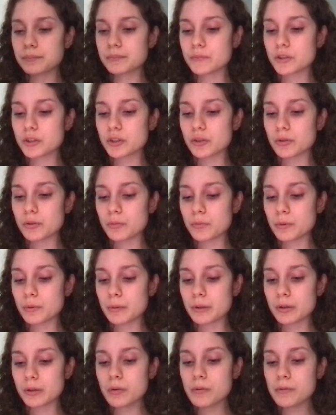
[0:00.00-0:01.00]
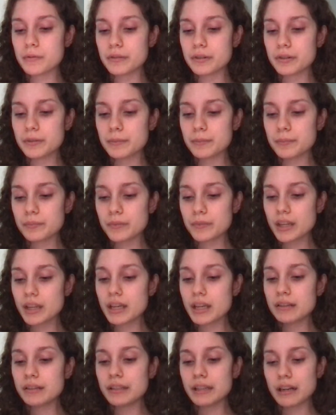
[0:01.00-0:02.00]
So we went over
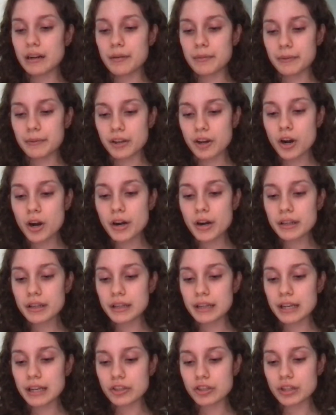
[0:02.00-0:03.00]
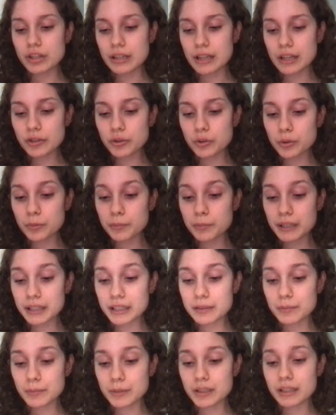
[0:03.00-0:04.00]
the anatomy of the heart, EKG electrode
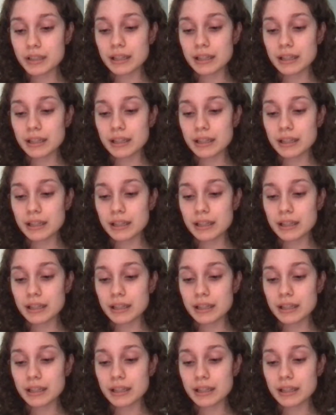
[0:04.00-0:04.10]
placement,